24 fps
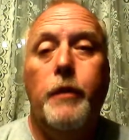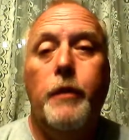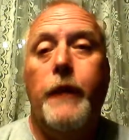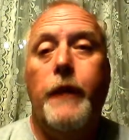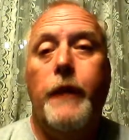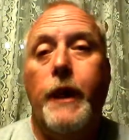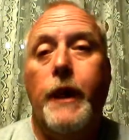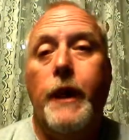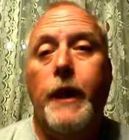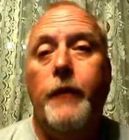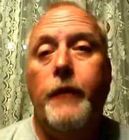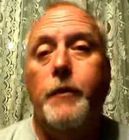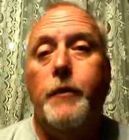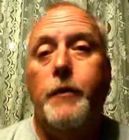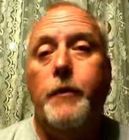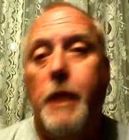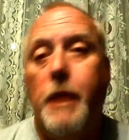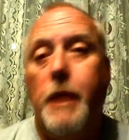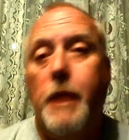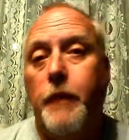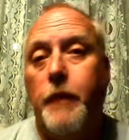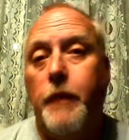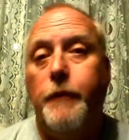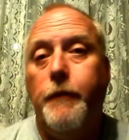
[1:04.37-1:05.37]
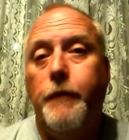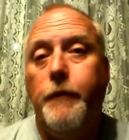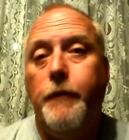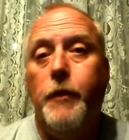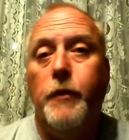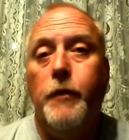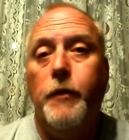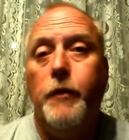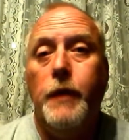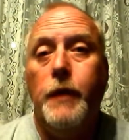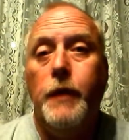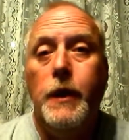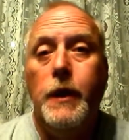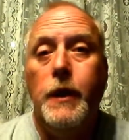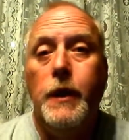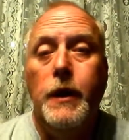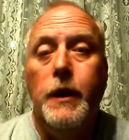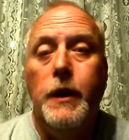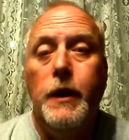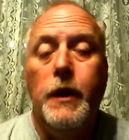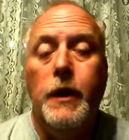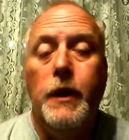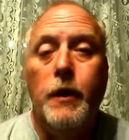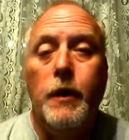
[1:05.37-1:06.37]
that has a microphone
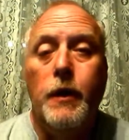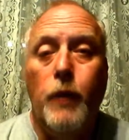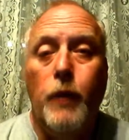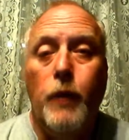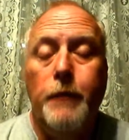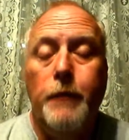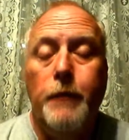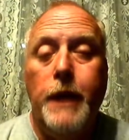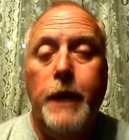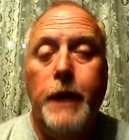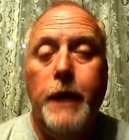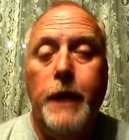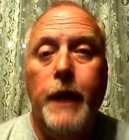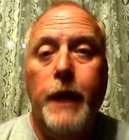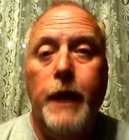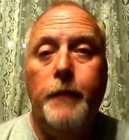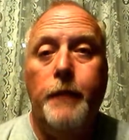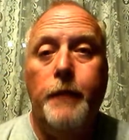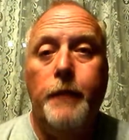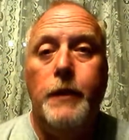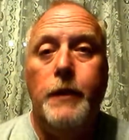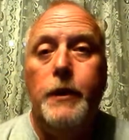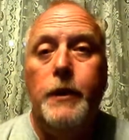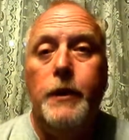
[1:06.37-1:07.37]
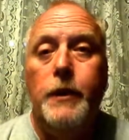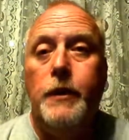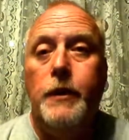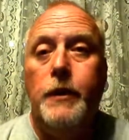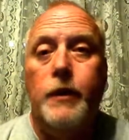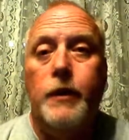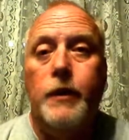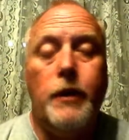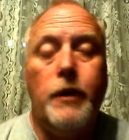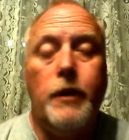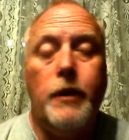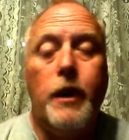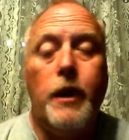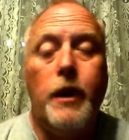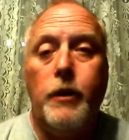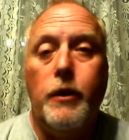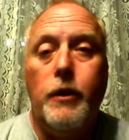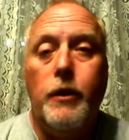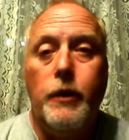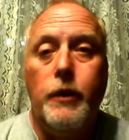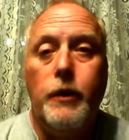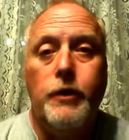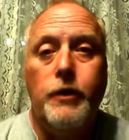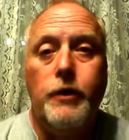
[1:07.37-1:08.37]
and a webcam to talk
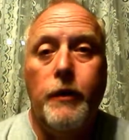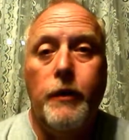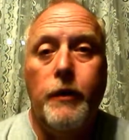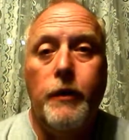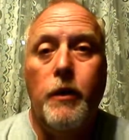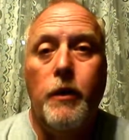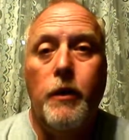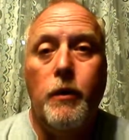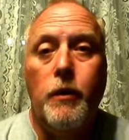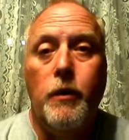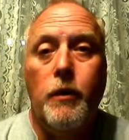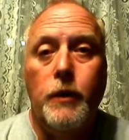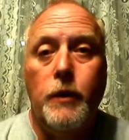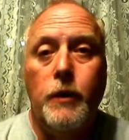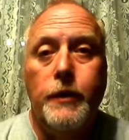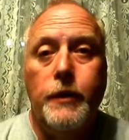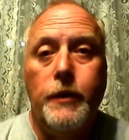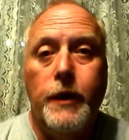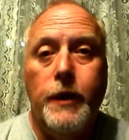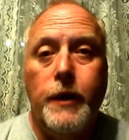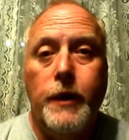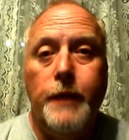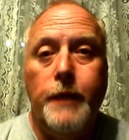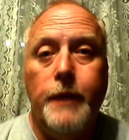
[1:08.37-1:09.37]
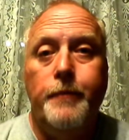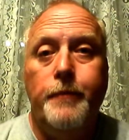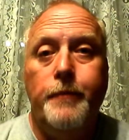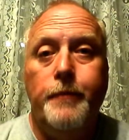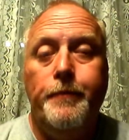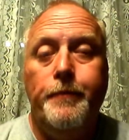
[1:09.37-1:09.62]
to each other all at one time.